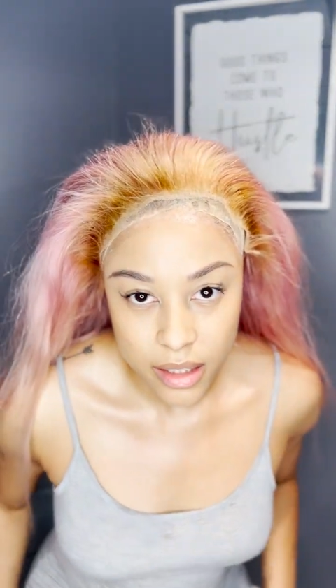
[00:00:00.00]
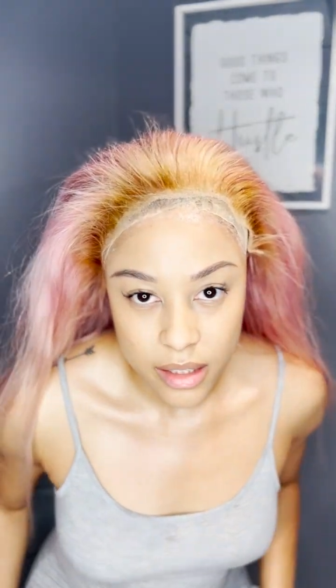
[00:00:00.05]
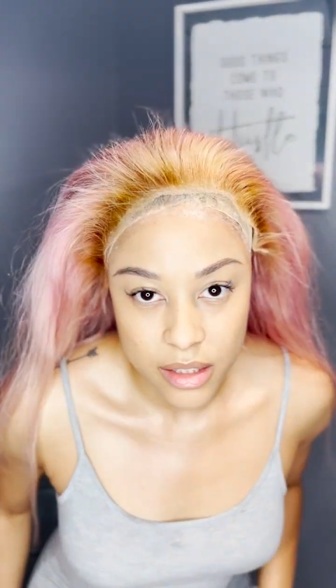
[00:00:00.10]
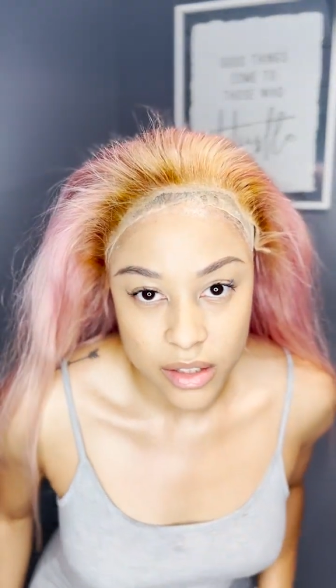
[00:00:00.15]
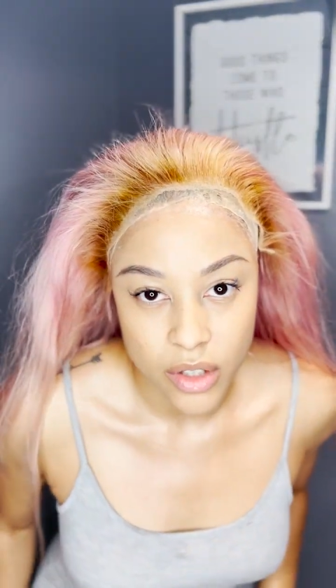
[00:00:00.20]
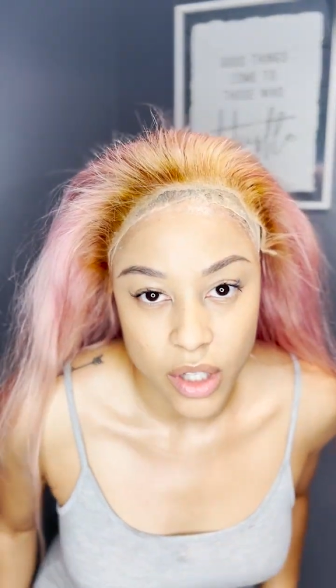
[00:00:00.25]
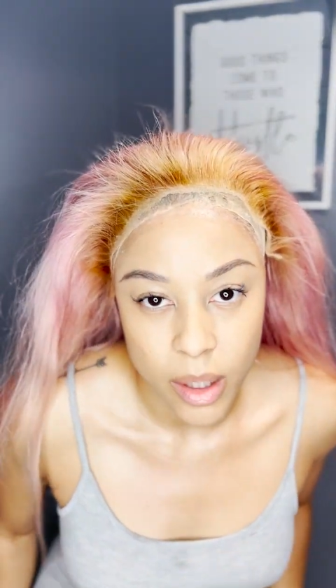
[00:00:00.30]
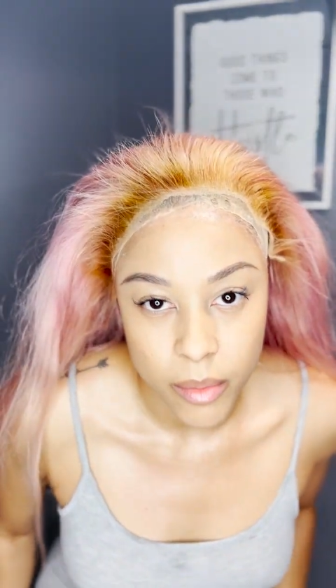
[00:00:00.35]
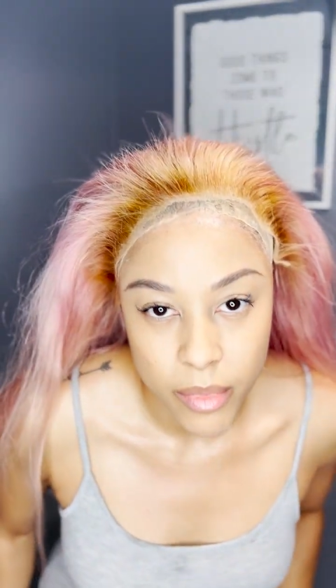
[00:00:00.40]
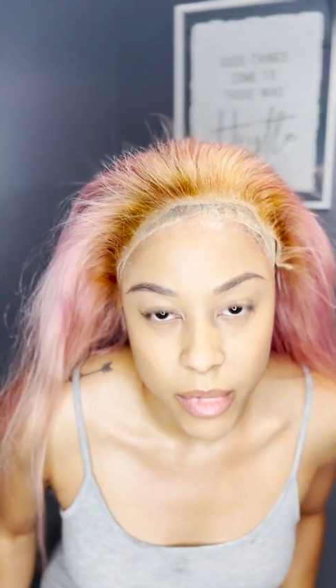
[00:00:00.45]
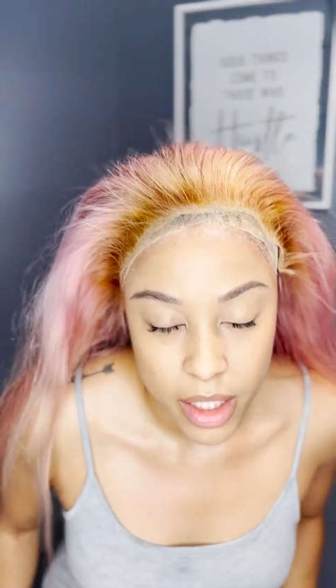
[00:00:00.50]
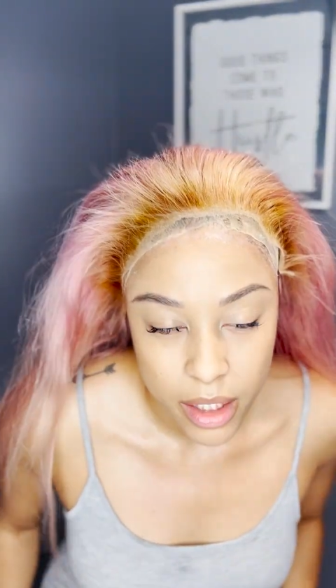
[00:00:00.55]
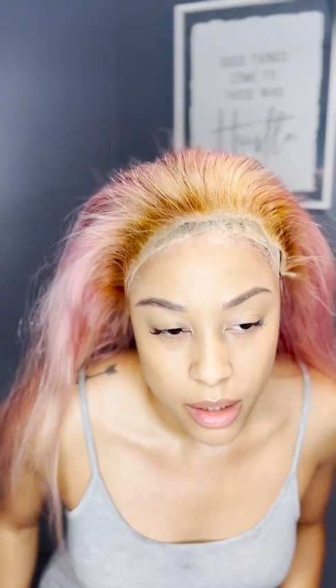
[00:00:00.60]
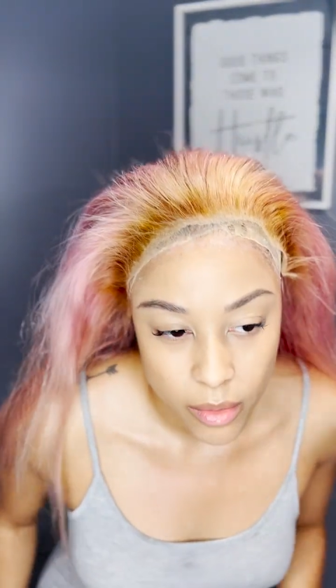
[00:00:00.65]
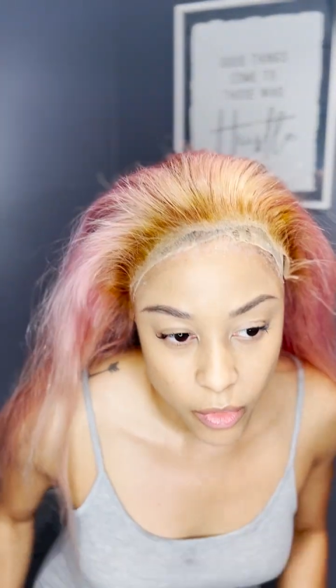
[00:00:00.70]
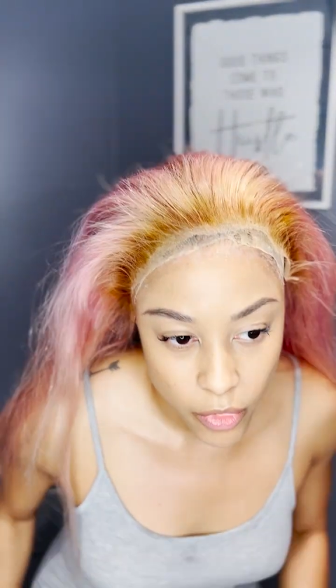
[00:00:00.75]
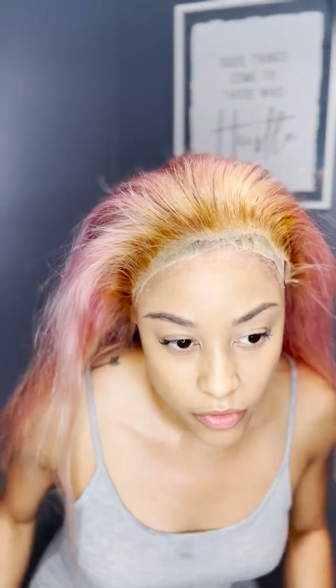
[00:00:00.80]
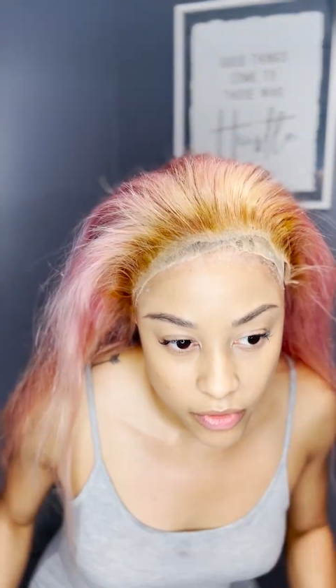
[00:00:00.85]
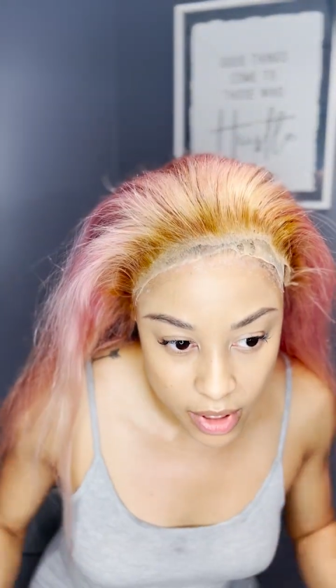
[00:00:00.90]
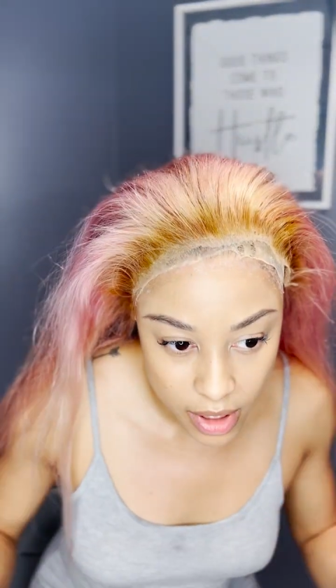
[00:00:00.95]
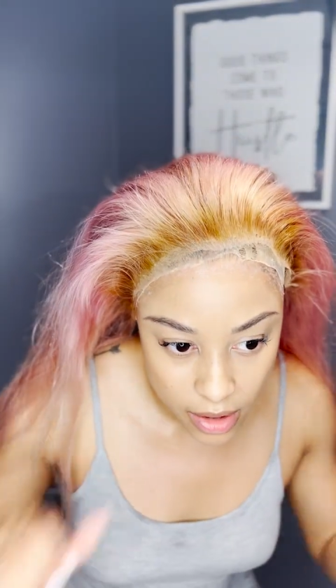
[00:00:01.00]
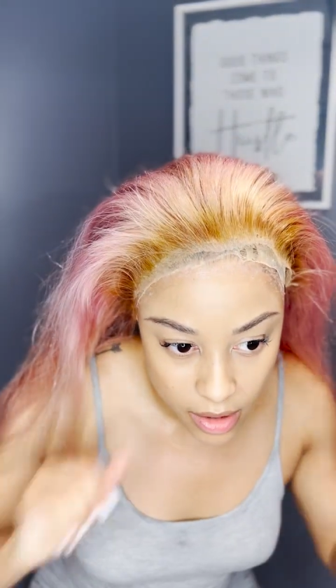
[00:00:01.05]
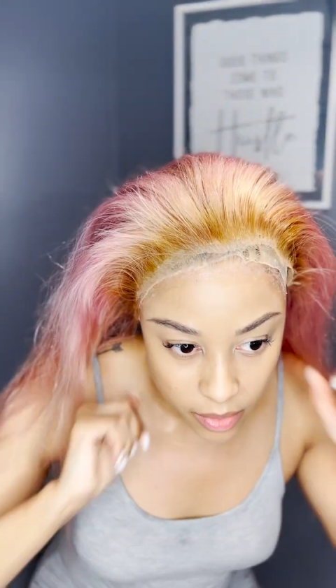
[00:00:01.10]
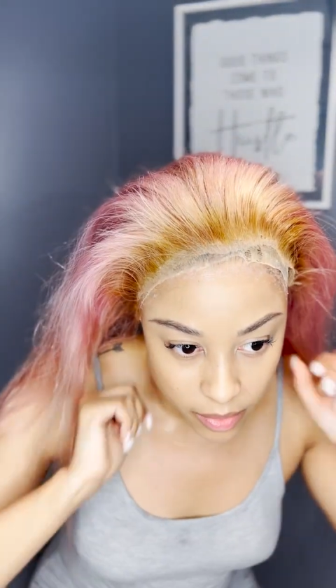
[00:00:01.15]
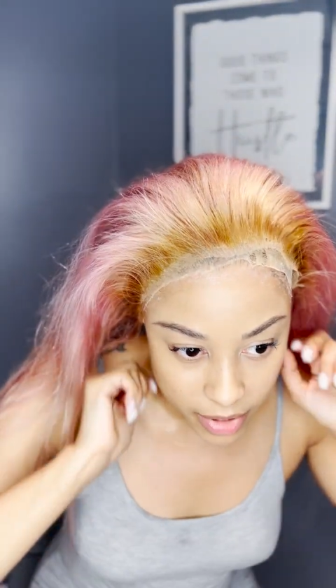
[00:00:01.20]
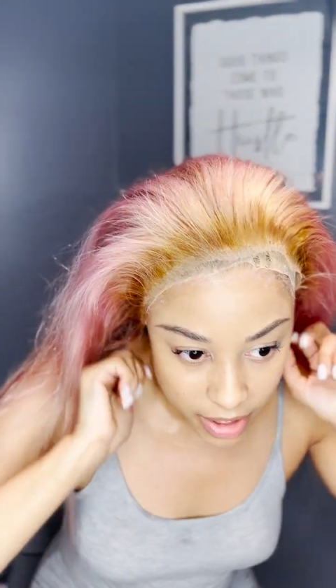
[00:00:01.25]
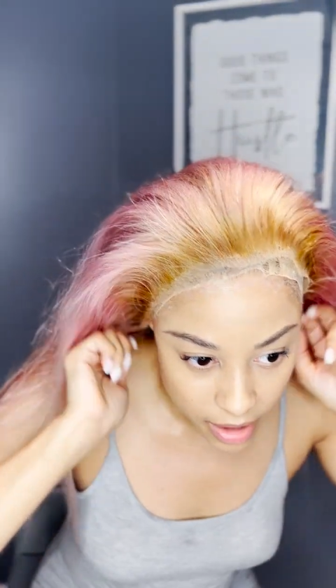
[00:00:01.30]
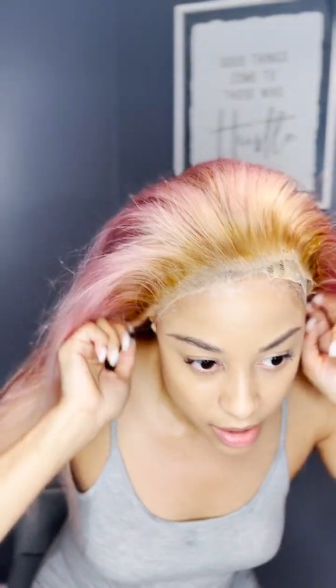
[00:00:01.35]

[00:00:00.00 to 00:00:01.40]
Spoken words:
so I'm gonna move a little bit